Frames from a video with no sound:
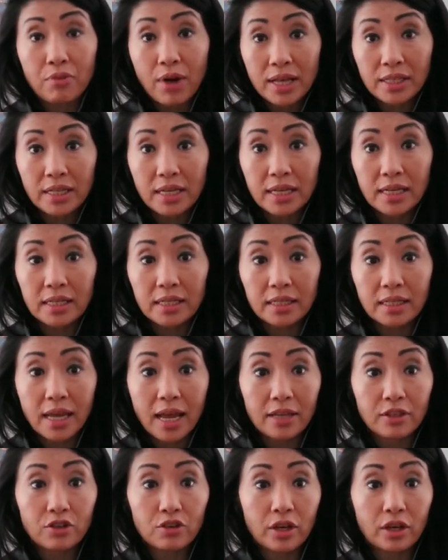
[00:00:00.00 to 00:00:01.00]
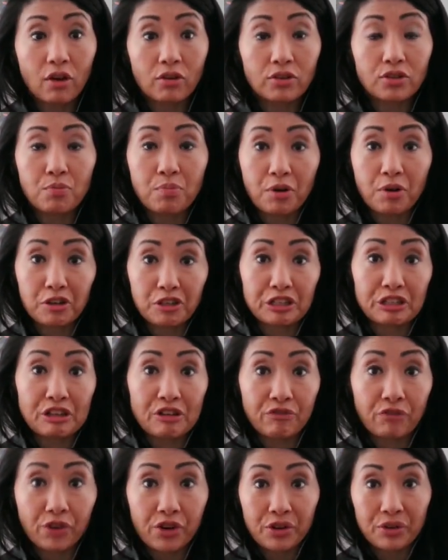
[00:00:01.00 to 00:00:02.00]
present. You can also
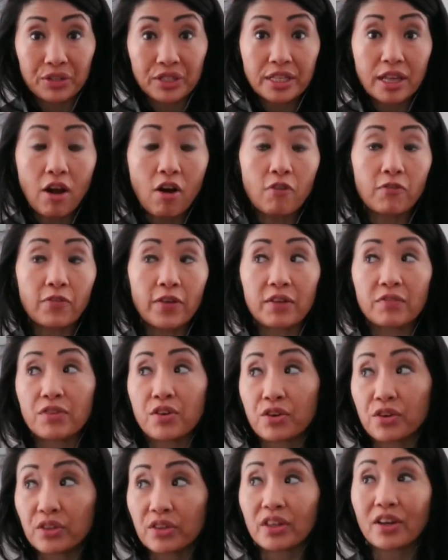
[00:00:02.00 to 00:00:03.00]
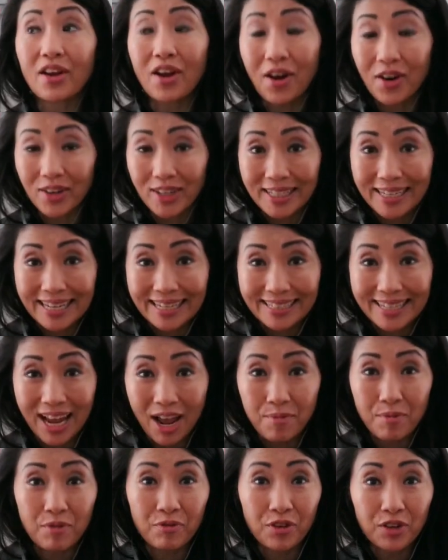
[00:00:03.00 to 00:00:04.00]
purchase it for yourself if you're the gardening
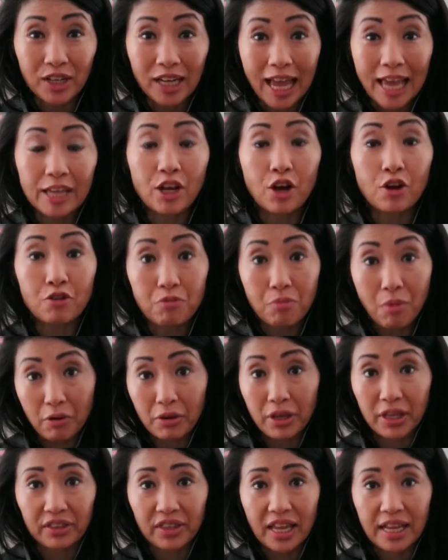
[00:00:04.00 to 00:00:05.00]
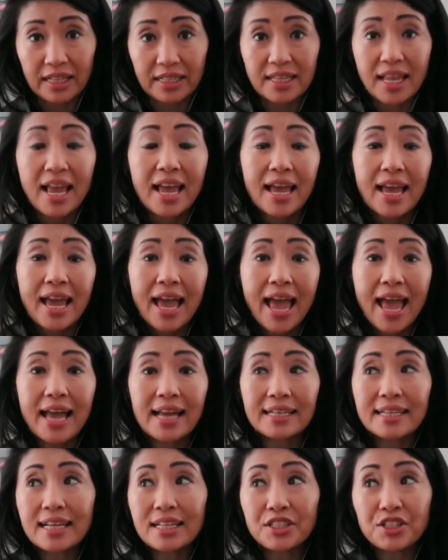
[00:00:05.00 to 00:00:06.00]
type, if you like growing things.
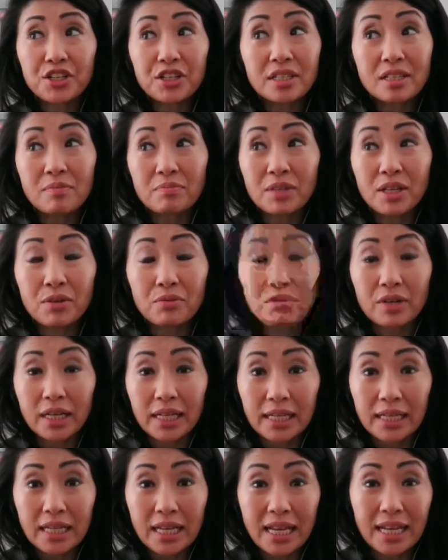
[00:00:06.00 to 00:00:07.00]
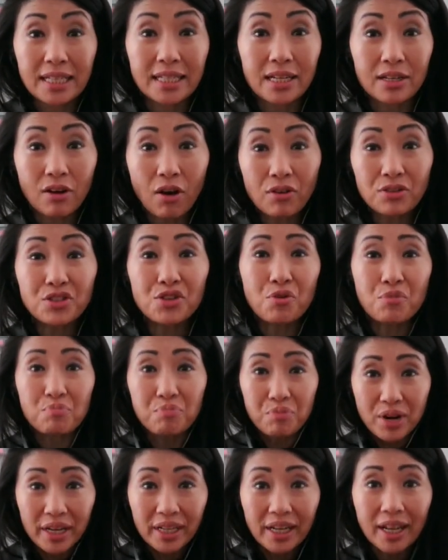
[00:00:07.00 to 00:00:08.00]
And it's just something really neat, and also
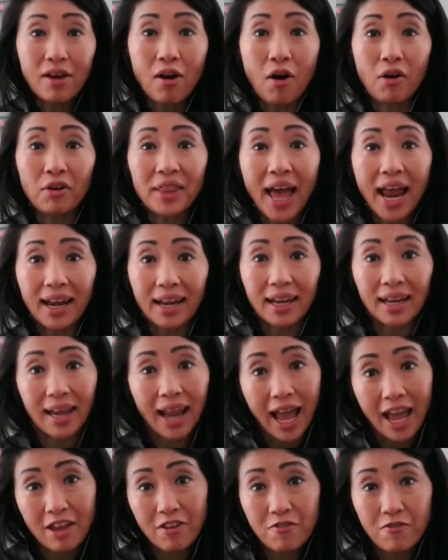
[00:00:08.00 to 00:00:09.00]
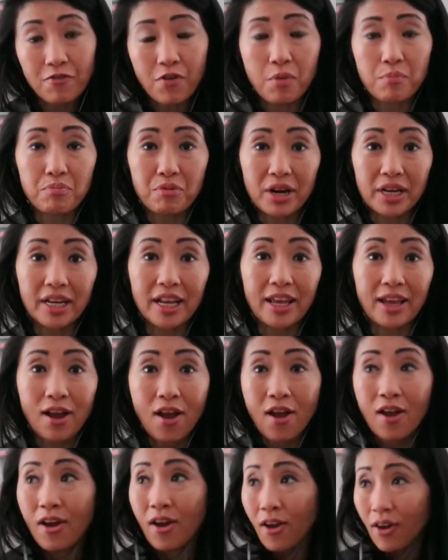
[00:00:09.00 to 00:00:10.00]
bringing all that life, bringing